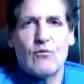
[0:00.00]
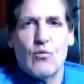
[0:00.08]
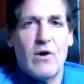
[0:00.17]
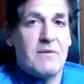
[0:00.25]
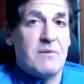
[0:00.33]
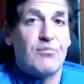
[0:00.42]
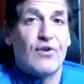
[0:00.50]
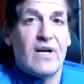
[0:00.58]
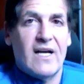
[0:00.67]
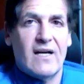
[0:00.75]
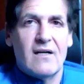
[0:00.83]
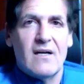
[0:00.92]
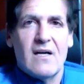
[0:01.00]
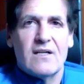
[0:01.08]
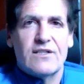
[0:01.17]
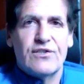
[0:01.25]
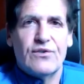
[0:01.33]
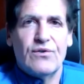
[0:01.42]
women bring
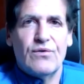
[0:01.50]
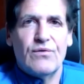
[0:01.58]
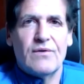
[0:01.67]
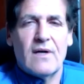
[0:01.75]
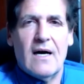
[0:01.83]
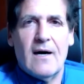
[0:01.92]
to